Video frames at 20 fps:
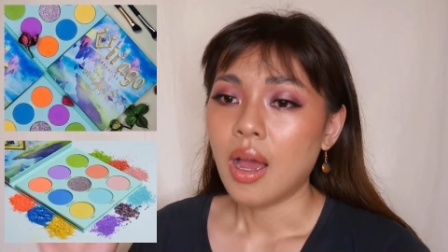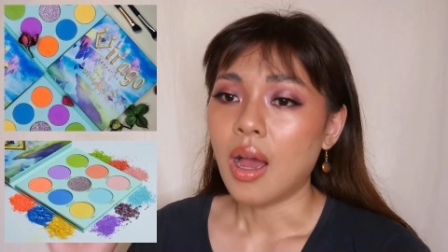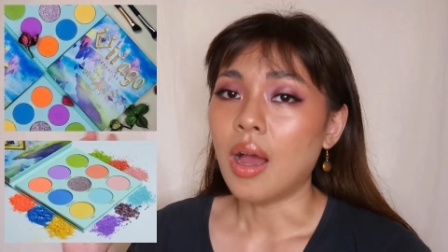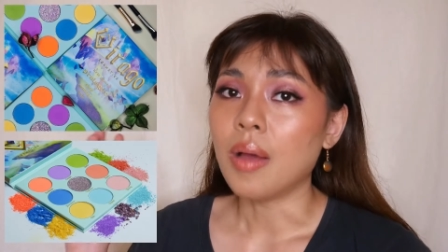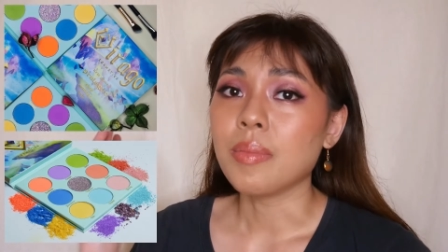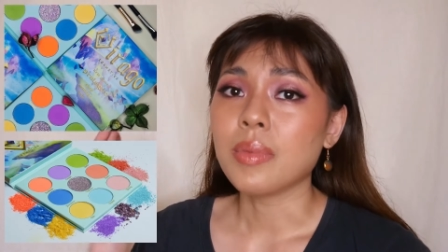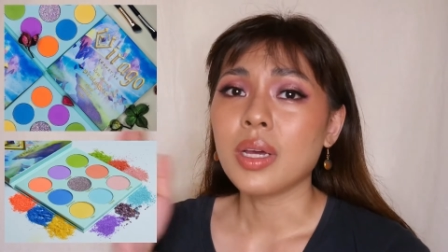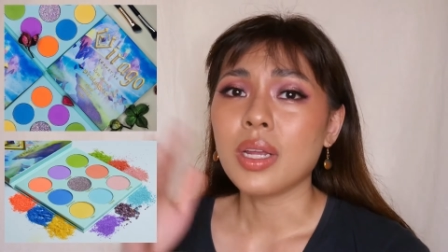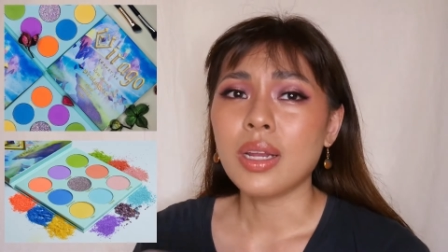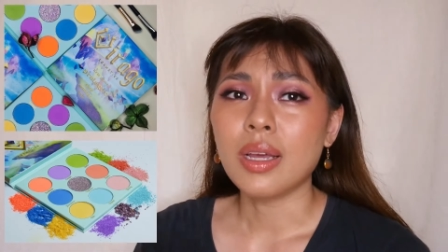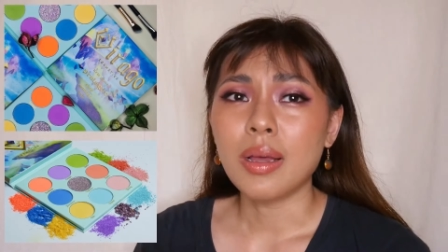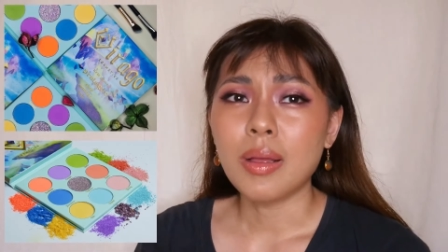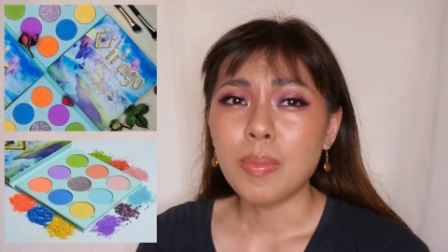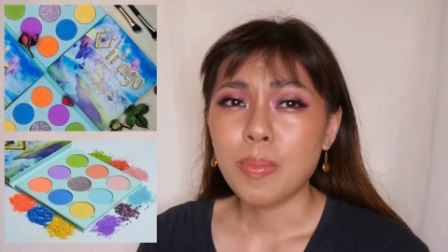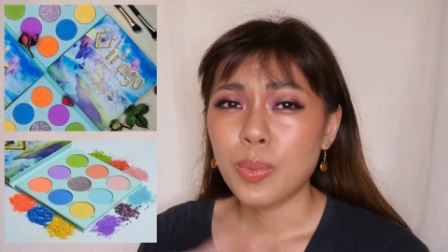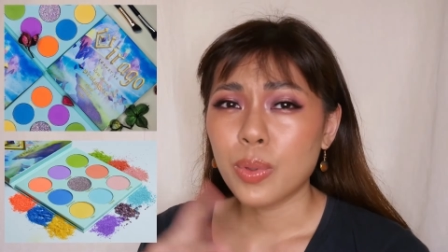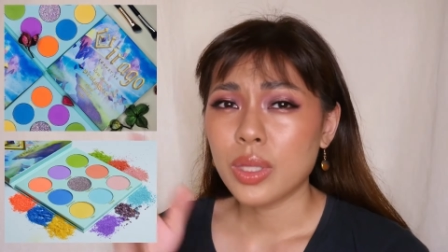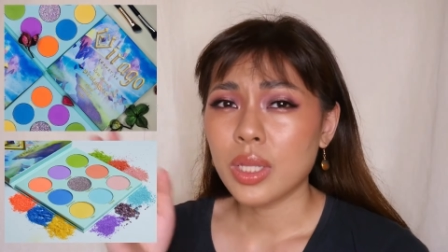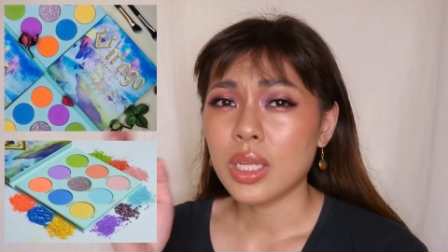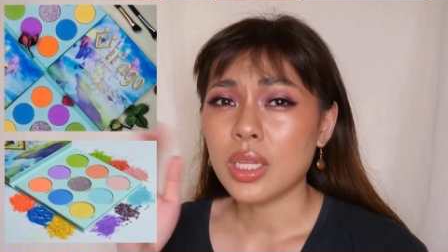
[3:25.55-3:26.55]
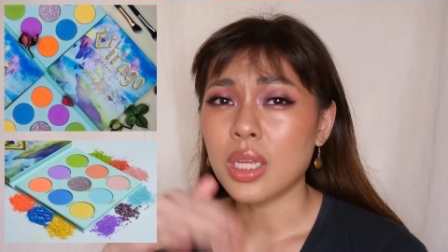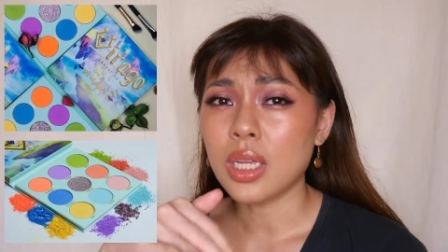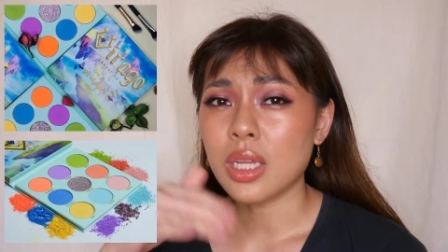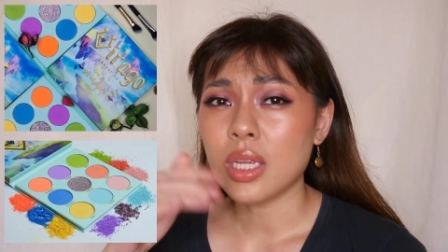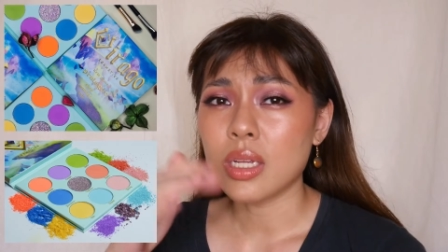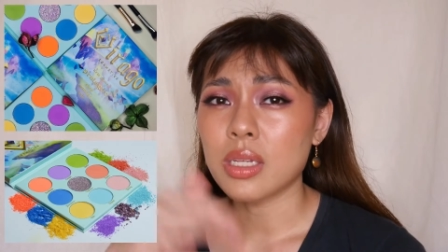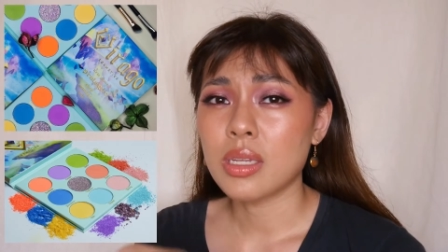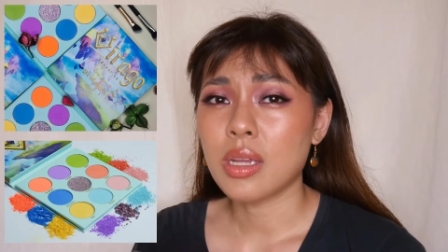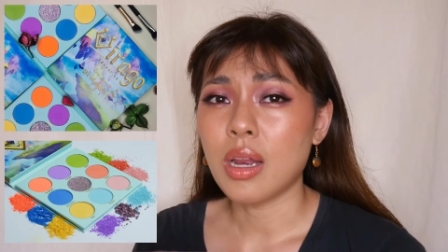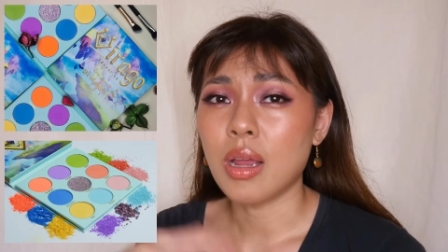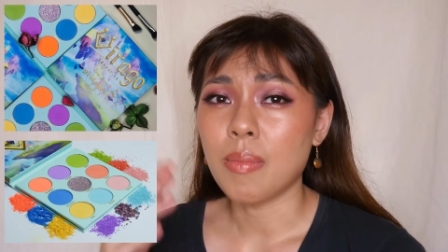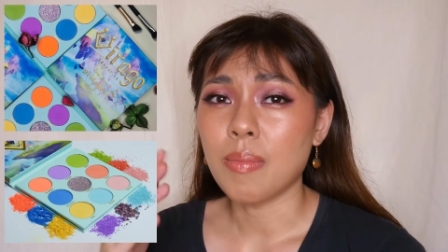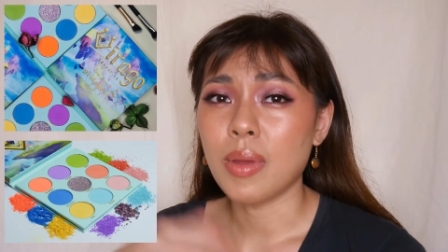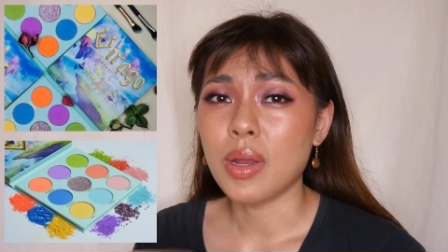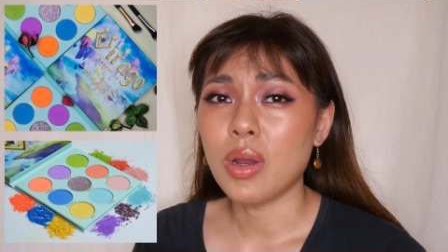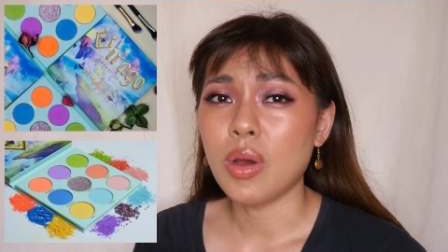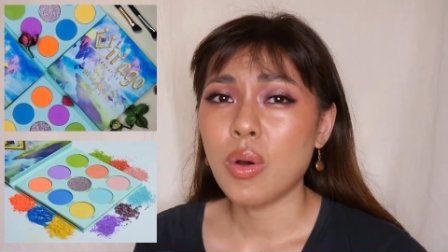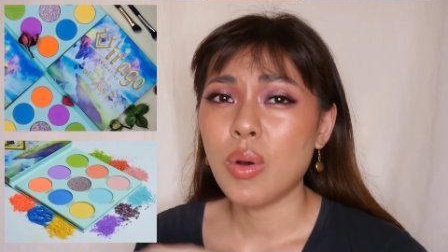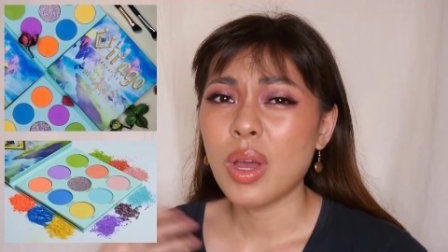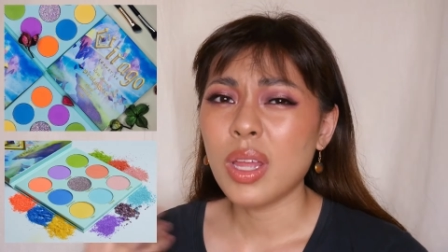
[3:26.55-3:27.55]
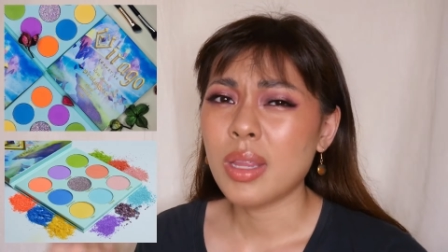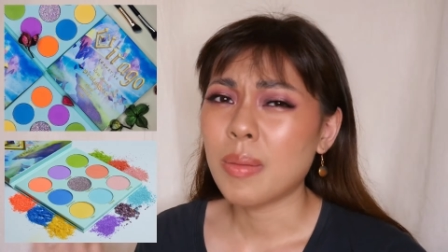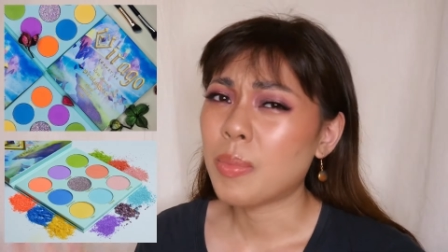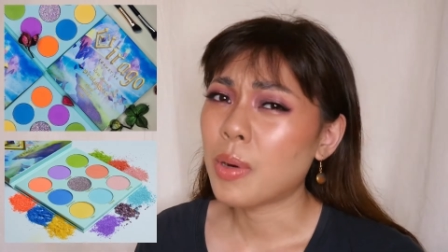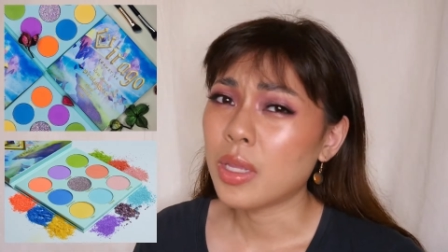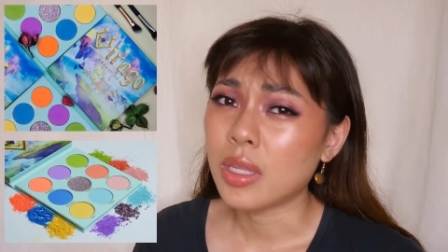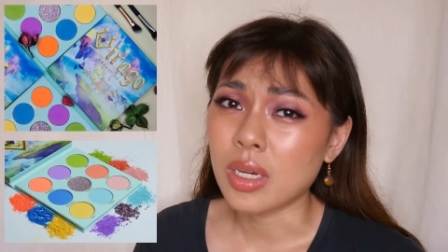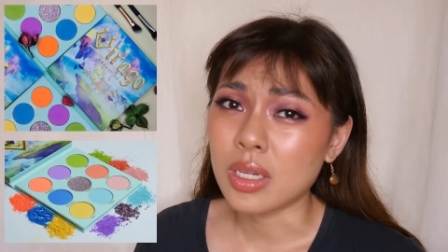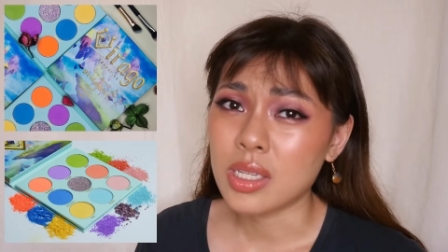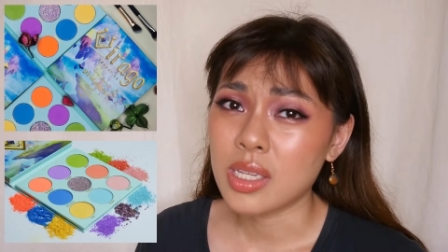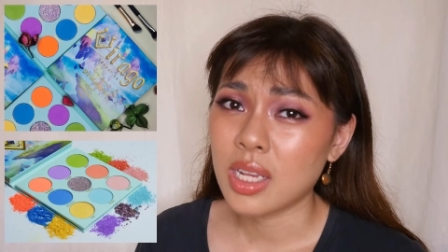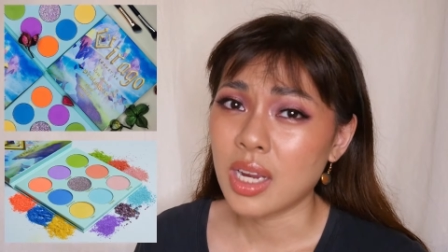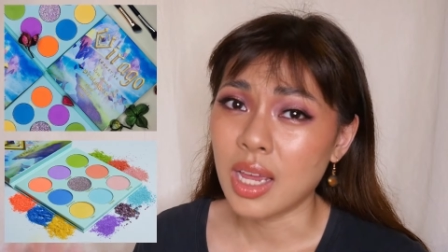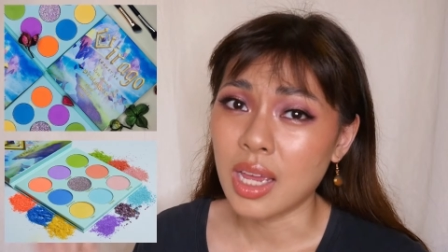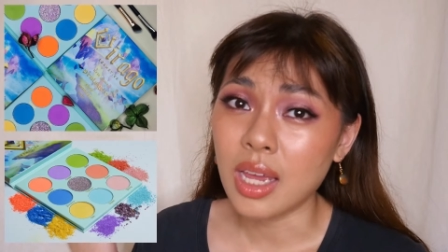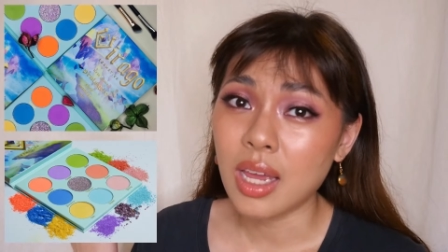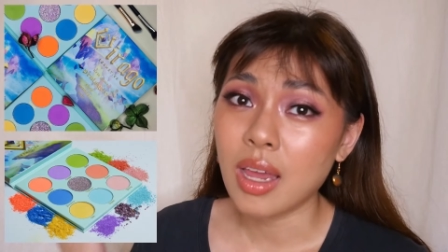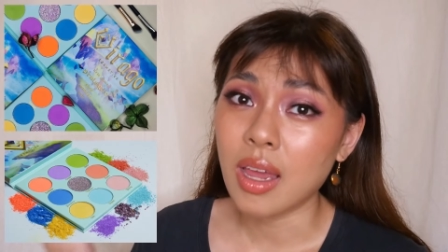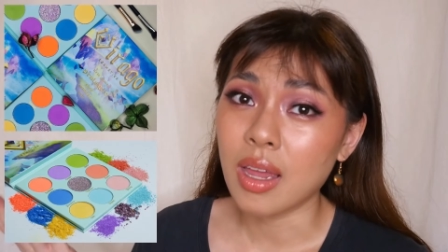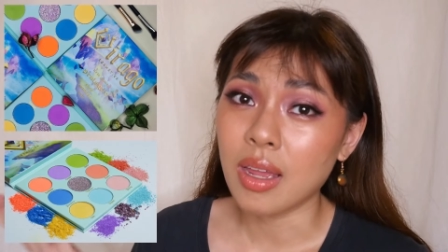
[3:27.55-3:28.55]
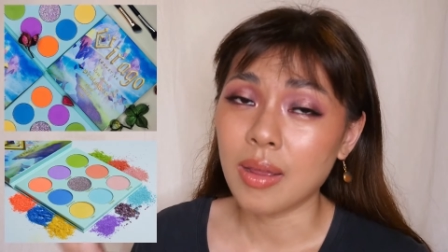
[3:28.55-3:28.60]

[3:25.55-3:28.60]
I'm gonna put the details na lang below and the products link